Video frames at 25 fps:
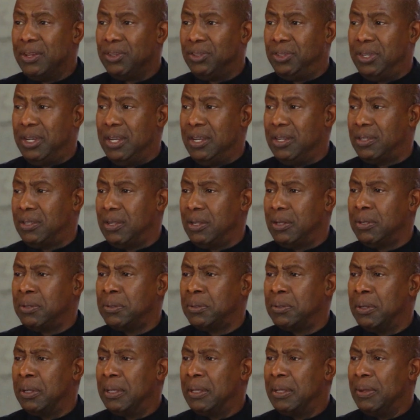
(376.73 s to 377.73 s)

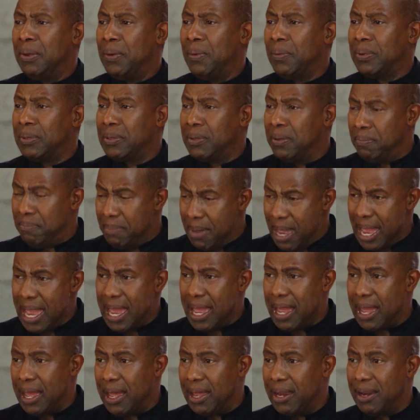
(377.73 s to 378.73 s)
Jesus was a
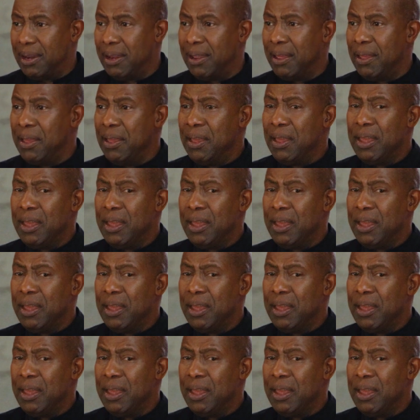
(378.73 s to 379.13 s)
man.